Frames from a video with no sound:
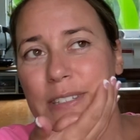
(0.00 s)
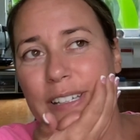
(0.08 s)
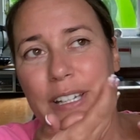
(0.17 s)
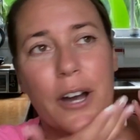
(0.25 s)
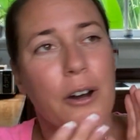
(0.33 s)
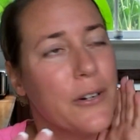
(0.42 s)

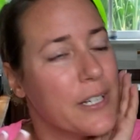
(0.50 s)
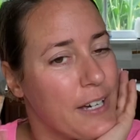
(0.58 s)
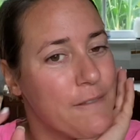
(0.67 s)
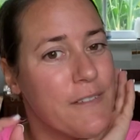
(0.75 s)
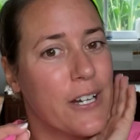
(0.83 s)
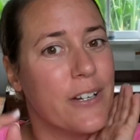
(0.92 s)

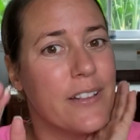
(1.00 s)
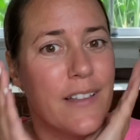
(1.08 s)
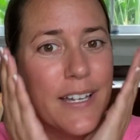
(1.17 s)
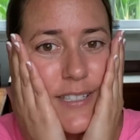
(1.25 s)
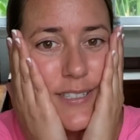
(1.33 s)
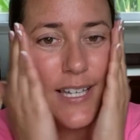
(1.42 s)
coconut, very
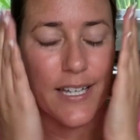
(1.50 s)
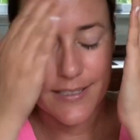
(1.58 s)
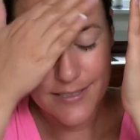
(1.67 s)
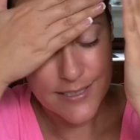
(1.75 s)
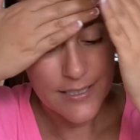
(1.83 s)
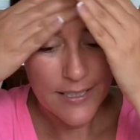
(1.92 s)
light
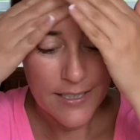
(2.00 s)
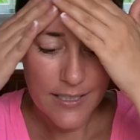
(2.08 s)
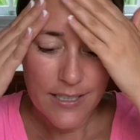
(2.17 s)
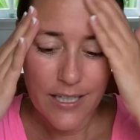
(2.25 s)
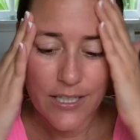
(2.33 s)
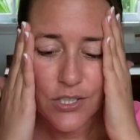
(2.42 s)
scent.
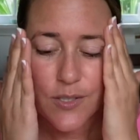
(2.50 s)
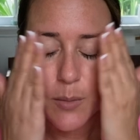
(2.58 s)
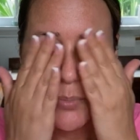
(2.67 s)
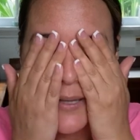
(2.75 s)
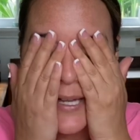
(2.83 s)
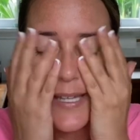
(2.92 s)
And just
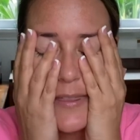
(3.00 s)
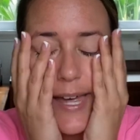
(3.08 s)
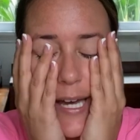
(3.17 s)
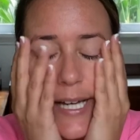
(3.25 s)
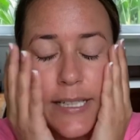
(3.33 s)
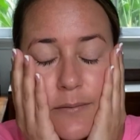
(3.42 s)
apply
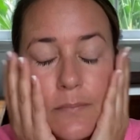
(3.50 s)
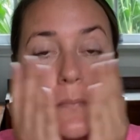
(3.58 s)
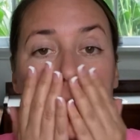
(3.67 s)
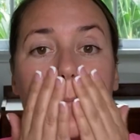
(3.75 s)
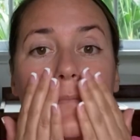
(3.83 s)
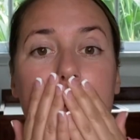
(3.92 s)
that
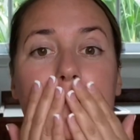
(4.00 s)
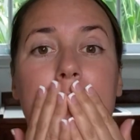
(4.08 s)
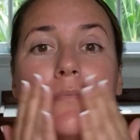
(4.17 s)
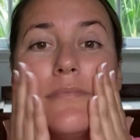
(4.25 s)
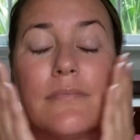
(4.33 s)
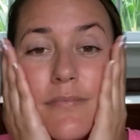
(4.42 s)

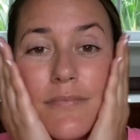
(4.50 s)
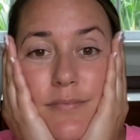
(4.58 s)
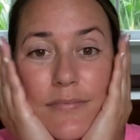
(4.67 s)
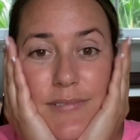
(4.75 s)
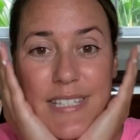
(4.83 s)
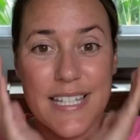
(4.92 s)

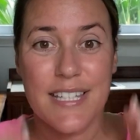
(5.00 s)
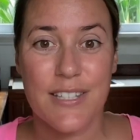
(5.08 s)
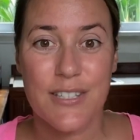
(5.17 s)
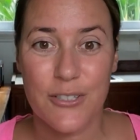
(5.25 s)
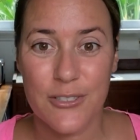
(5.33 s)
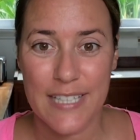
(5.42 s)
since it's
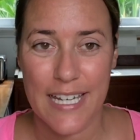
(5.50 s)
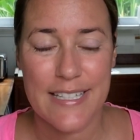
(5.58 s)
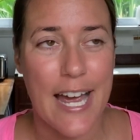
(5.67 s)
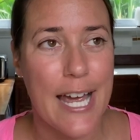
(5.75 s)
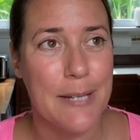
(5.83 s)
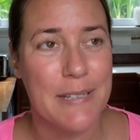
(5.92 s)
still
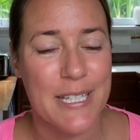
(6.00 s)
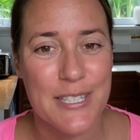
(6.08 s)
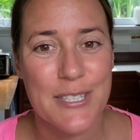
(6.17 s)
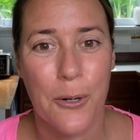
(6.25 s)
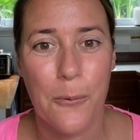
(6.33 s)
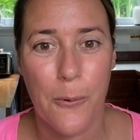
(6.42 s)
daytime and it's
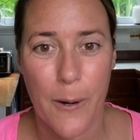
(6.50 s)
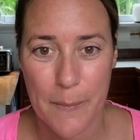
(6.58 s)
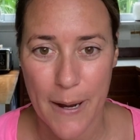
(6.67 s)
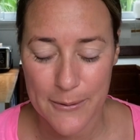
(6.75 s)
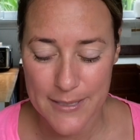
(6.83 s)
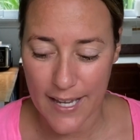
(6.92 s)
still warm
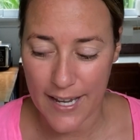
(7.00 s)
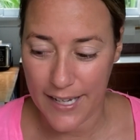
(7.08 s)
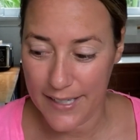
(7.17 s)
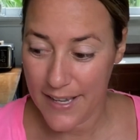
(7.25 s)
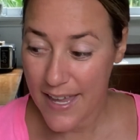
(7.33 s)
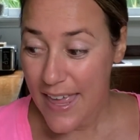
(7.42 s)

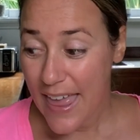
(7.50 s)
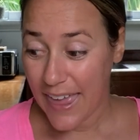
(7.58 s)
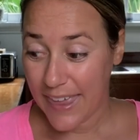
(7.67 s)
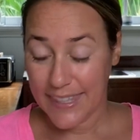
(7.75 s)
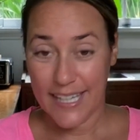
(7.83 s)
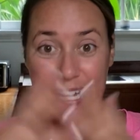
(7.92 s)
outside.
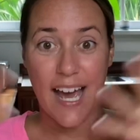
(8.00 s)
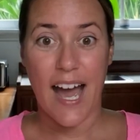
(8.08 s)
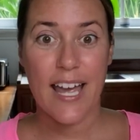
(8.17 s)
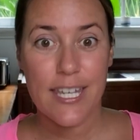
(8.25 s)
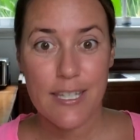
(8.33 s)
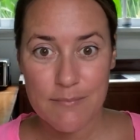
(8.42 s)
And then
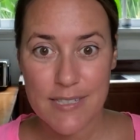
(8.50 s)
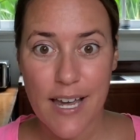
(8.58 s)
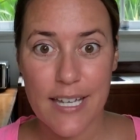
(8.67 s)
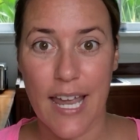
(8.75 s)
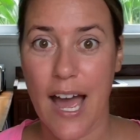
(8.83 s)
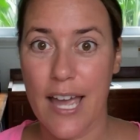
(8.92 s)
I am
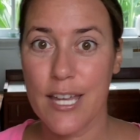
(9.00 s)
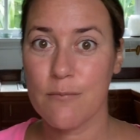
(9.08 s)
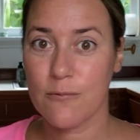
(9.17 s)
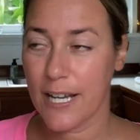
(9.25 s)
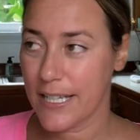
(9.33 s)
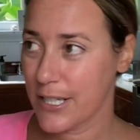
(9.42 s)
done. I am
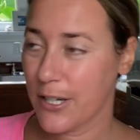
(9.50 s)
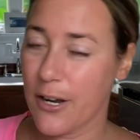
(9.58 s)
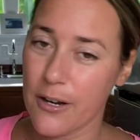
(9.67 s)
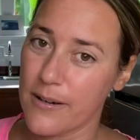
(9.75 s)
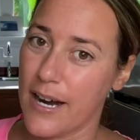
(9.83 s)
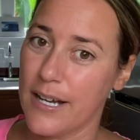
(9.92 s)
ready to
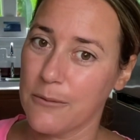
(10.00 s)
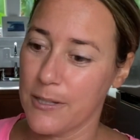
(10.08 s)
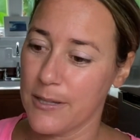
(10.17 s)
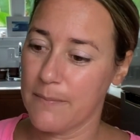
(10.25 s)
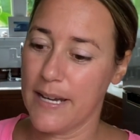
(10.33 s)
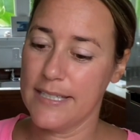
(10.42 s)
go on
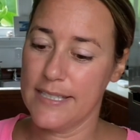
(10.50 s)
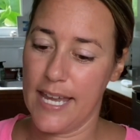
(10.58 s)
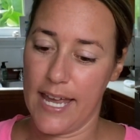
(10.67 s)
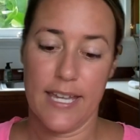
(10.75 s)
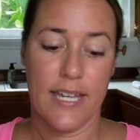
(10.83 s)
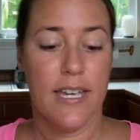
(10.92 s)
with my
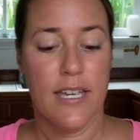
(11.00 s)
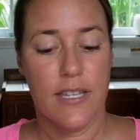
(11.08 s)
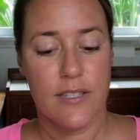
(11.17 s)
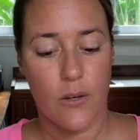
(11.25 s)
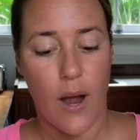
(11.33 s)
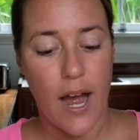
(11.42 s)
day.
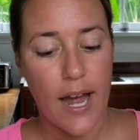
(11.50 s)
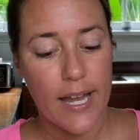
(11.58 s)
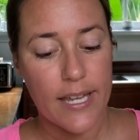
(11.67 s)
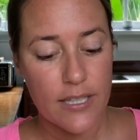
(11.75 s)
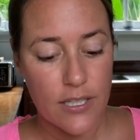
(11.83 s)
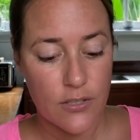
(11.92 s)
So
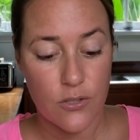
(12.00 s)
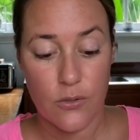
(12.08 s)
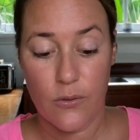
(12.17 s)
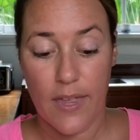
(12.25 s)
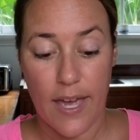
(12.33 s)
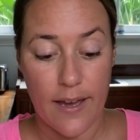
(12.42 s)
I do
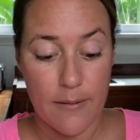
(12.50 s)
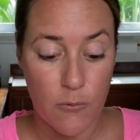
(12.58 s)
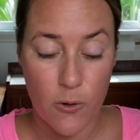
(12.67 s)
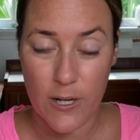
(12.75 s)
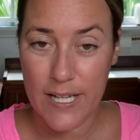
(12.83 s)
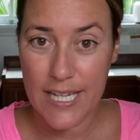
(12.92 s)
that
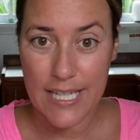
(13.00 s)
morning and